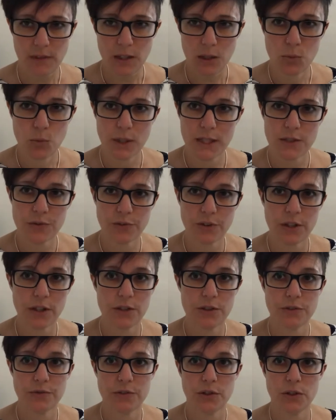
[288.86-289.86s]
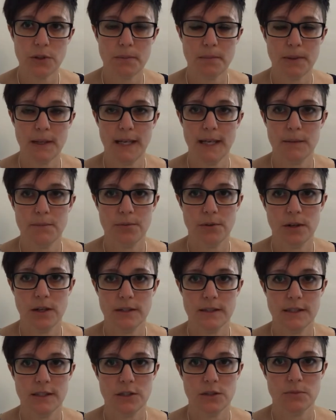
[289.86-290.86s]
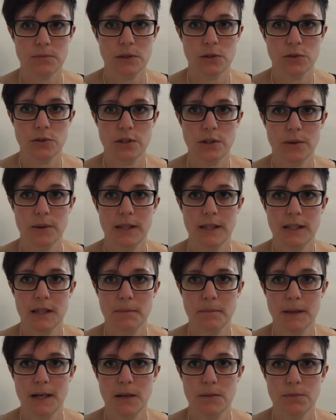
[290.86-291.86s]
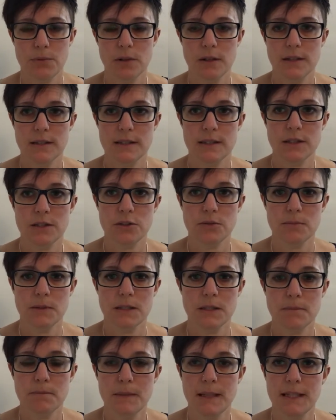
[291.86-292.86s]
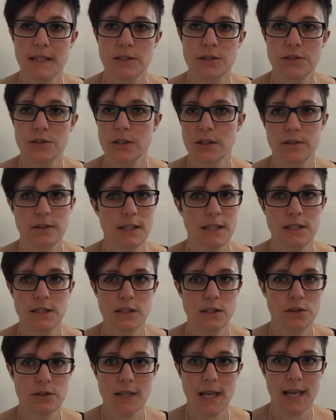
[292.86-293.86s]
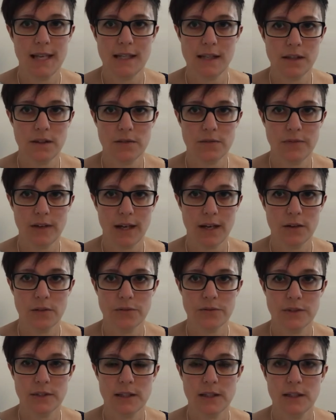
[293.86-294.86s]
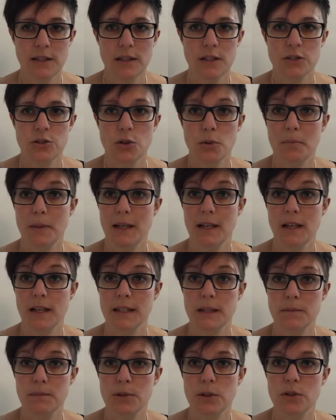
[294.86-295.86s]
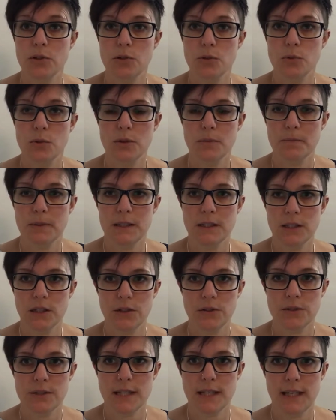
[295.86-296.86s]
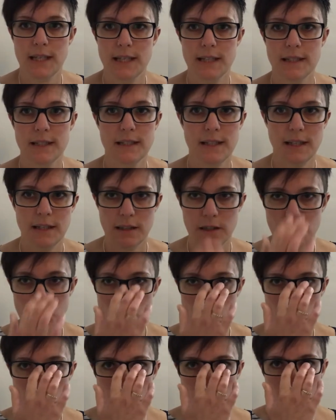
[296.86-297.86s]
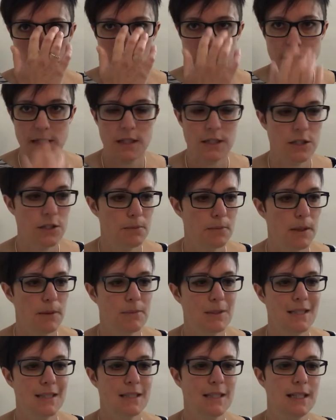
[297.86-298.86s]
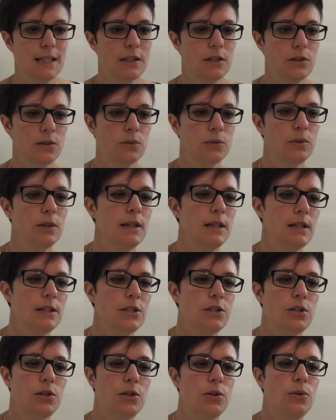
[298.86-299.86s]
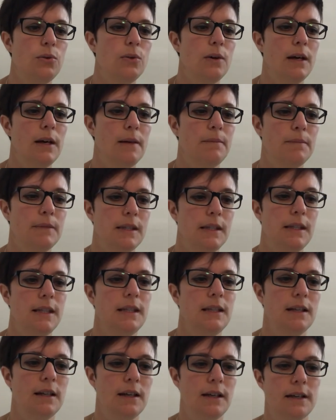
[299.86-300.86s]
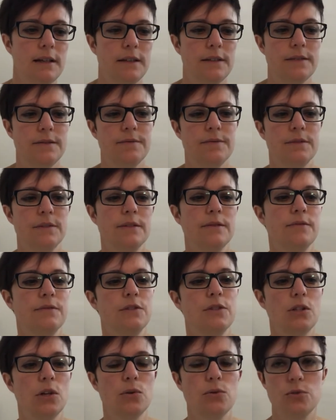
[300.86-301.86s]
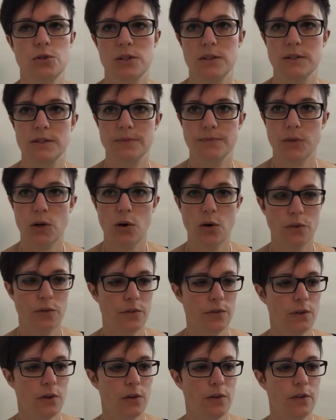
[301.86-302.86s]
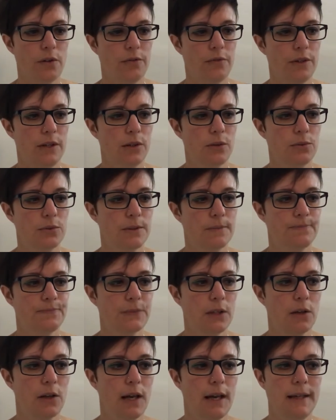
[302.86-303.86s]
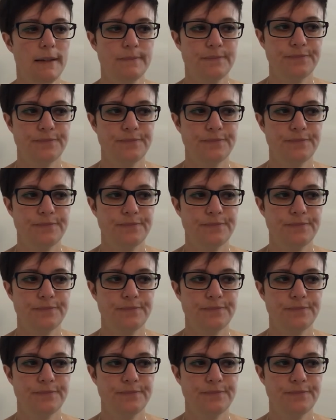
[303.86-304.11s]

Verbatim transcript: which for those of you that play a brass instrument or you know anything about brass instruments means you don't need to use any of the valves so a bit like a bugle would have been used in in the war to be able to signal to um, the uh, soldiers on on the field okay